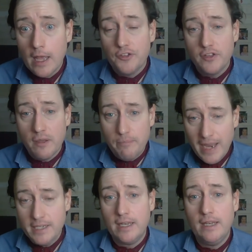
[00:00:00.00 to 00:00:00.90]
So they're
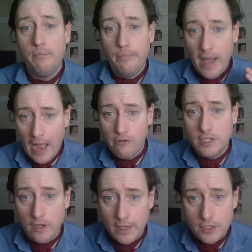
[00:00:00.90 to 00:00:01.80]
basically
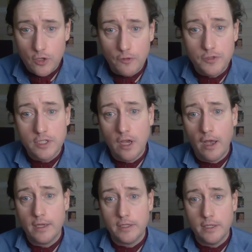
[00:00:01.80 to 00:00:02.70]
parasites of
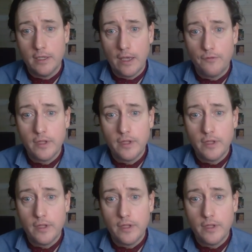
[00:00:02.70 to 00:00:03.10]
society, the left.